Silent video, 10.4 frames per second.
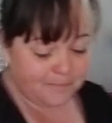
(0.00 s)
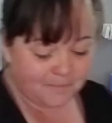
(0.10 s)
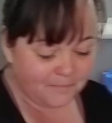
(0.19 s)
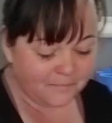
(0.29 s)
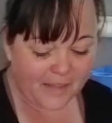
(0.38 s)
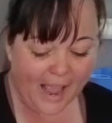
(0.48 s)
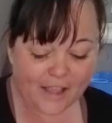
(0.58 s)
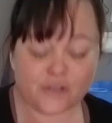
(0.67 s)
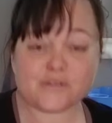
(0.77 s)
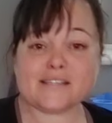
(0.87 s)
I
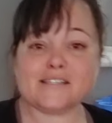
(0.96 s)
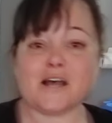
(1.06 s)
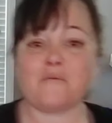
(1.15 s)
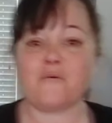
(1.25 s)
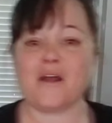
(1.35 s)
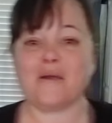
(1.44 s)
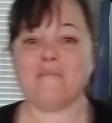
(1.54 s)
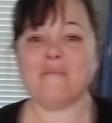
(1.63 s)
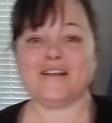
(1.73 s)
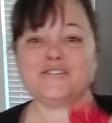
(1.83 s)
used the
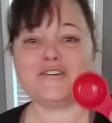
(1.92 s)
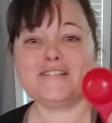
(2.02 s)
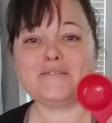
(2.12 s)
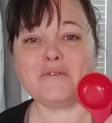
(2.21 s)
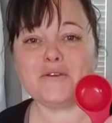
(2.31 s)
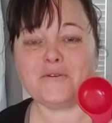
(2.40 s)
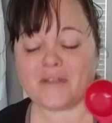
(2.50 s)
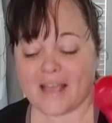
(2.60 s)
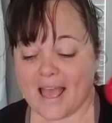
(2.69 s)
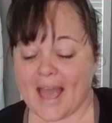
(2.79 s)
Tupperware measuring
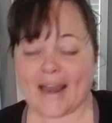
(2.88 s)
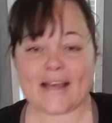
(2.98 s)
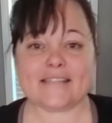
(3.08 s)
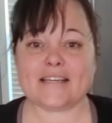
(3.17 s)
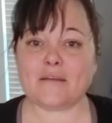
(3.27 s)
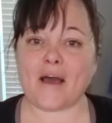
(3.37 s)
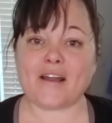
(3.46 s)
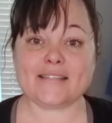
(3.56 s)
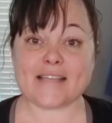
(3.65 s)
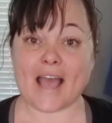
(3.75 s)
spoon, and I did
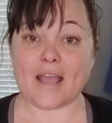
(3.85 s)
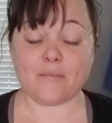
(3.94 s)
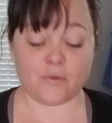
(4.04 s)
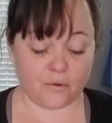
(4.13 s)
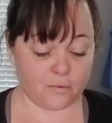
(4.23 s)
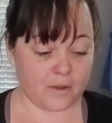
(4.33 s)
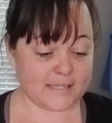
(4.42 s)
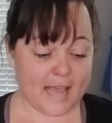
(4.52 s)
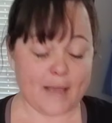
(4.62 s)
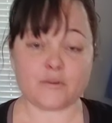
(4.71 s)
about a
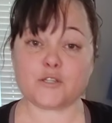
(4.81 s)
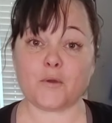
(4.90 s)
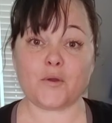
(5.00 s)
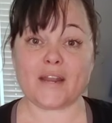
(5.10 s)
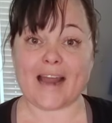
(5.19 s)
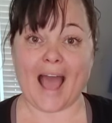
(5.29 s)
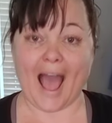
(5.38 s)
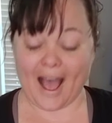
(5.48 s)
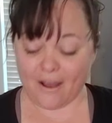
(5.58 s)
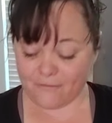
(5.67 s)
tablespoon and a
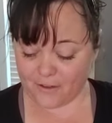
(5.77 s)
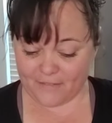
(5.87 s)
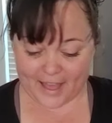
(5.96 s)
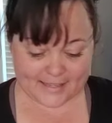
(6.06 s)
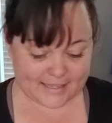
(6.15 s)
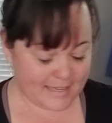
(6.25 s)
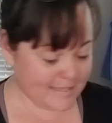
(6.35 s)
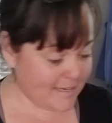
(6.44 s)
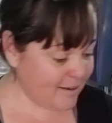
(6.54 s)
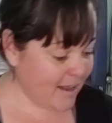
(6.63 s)
half of that
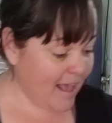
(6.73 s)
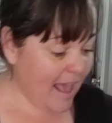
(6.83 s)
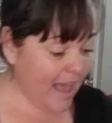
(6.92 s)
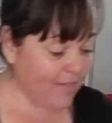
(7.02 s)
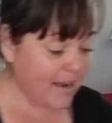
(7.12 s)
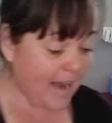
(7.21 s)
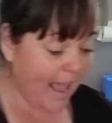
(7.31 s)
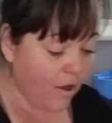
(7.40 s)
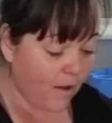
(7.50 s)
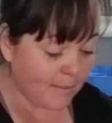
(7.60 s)
seasoning, and then
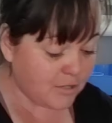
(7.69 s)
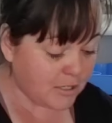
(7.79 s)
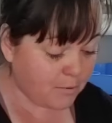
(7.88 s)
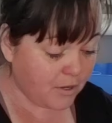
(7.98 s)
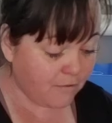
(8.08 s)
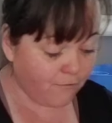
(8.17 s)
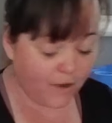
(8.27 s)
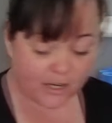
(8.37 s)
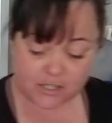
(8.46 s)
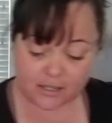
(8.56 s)
now I'm just putting
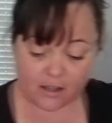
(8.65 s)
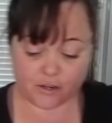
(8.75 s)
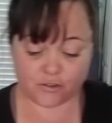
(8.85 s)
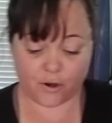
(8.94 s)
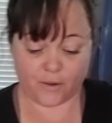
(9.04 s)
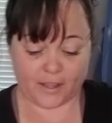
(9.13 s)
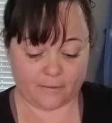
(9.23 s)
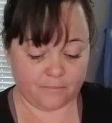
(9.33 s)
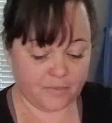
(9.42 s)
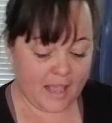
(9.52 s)
fresh cilantro
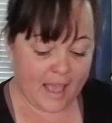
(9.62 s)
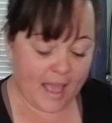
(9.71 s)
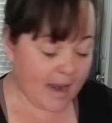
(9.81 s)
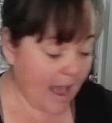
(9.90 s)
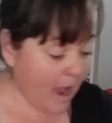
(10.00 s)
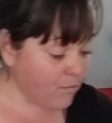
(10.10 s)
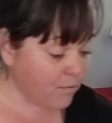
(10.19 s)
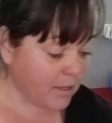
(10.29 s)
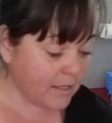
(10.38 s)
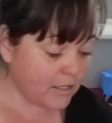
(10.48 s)
in, and I
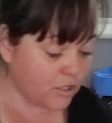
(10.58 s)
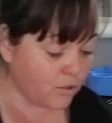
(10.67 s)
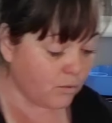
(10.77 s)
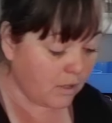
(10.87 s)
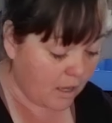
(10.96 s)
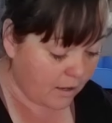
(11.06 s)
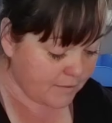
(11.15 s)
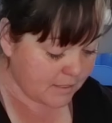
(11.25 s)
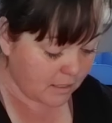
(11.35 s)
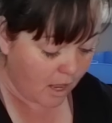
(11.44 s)
really do love
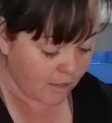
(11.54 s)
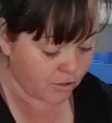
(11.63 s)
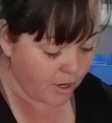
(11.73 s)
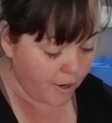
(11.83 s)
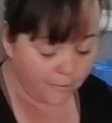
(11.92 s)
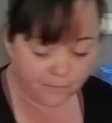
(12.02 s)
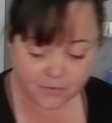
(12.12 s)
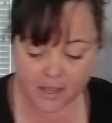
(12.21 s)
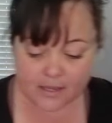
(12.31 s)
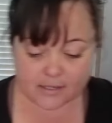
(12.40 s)
cilantro,
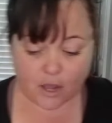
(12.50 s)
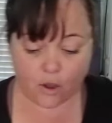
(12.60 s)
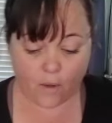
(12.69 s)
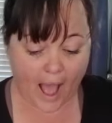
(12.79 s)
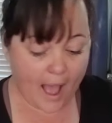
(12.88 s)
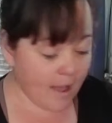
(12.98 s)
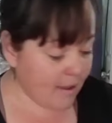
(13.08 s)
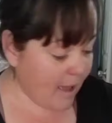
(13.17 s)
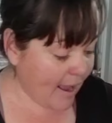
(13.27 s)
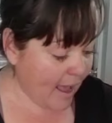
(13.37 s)
so
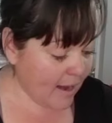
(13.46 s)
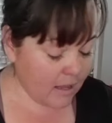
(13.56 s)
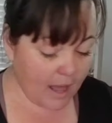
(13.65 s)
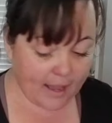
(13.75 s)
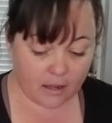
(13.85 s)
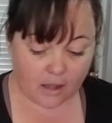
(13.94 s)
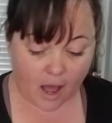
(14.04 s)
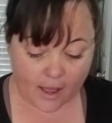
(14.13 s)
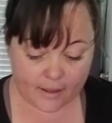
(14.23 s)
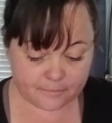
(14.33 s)
I kind of like a
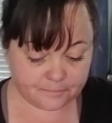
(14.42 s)
lot,